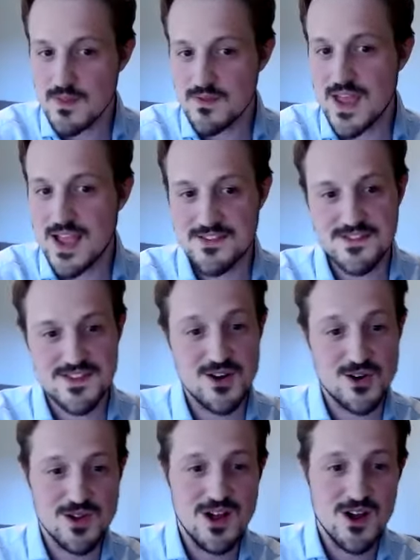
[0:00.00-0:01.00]
That's
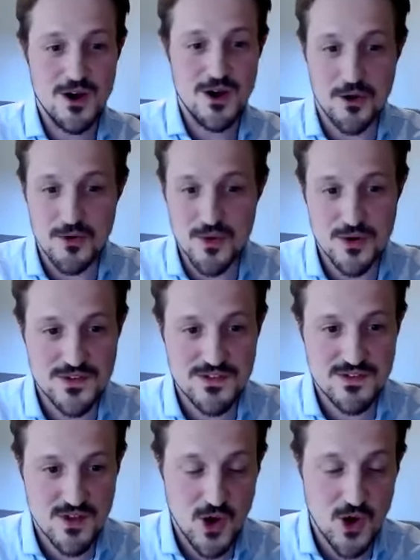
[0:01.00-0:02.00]
still a
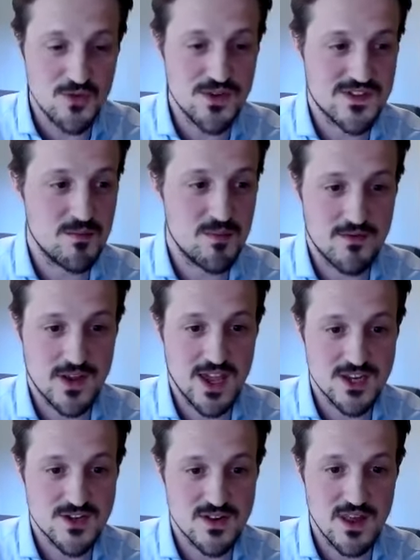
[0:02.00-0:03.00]
gross
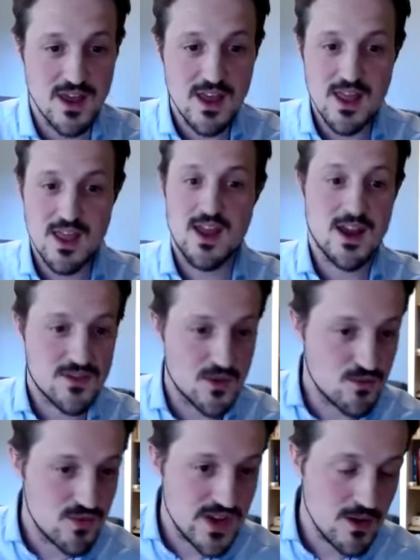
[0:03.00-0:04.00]
oversimplification. And like
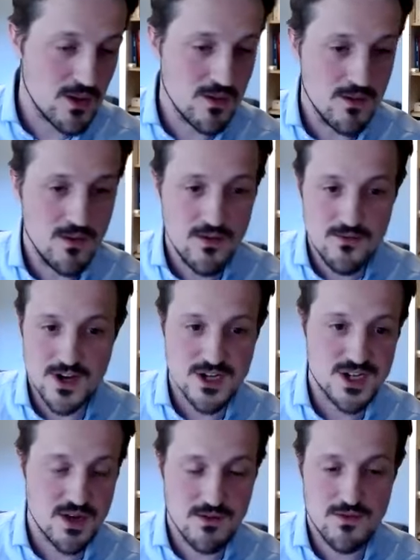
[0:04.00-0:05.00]
the real
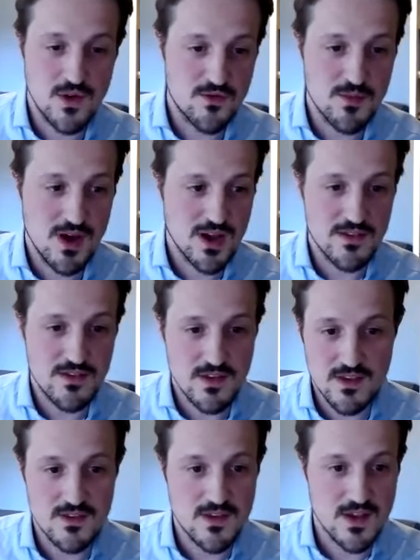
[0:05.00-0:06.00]
functioning of those markets
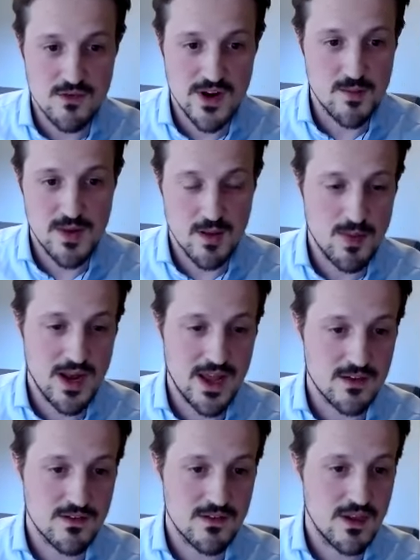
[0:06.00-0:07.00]
is incredibly
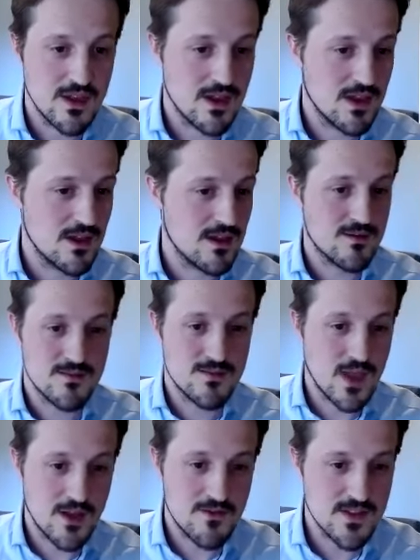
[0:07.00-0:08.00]
complex.
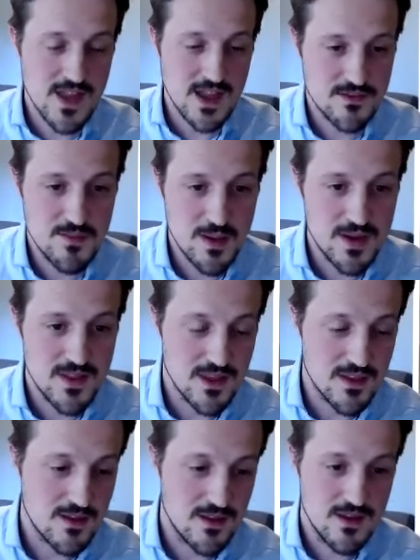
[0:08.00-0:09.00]
I think that's
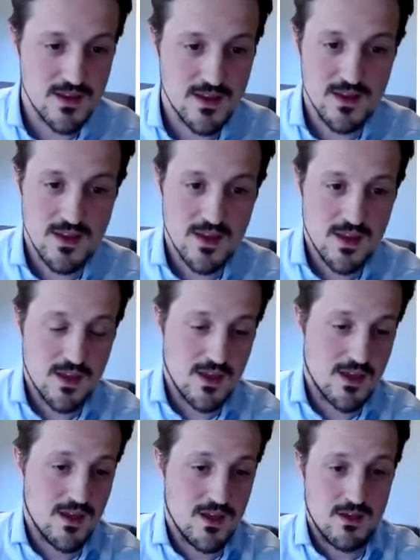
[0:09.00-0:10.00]
maybe
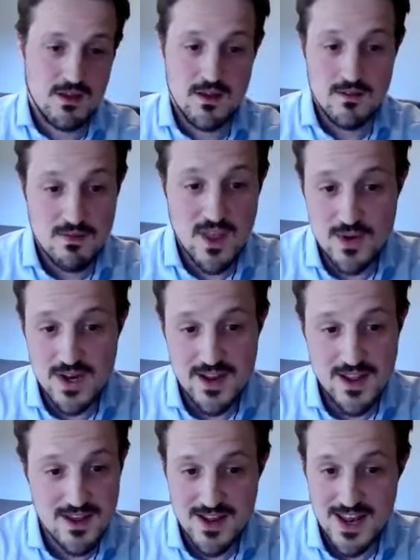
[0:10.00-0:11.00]
the
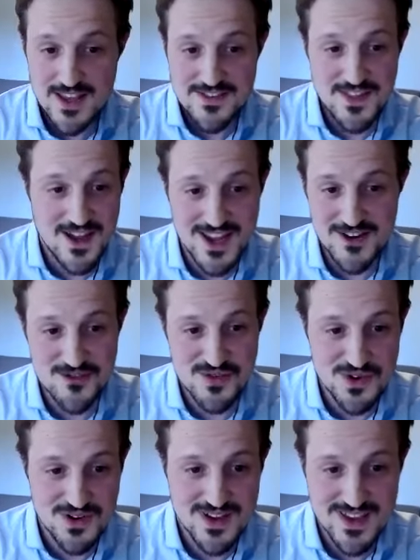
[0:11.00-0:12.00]
only lesson I can
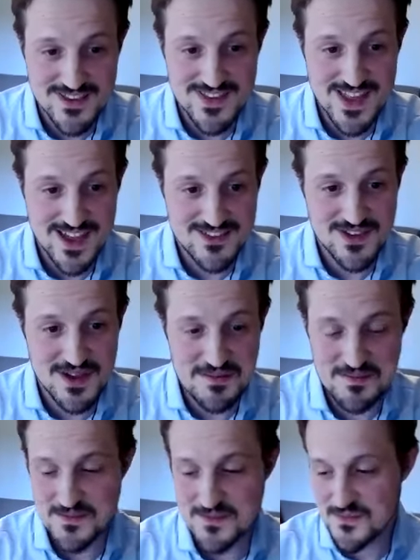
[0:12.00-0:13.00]
draw, is that
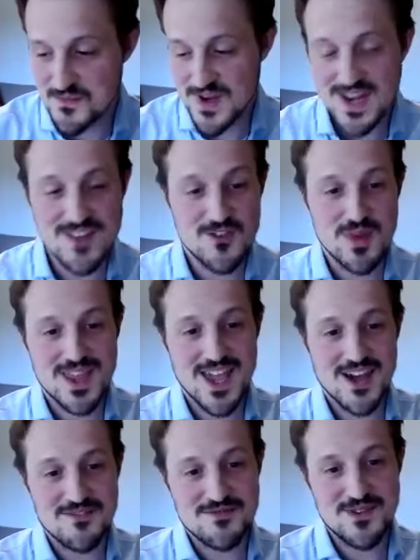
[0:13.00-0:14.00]
we need to be
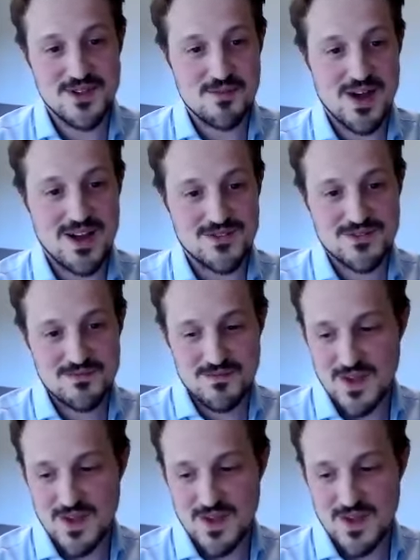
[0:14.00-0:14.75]
careful about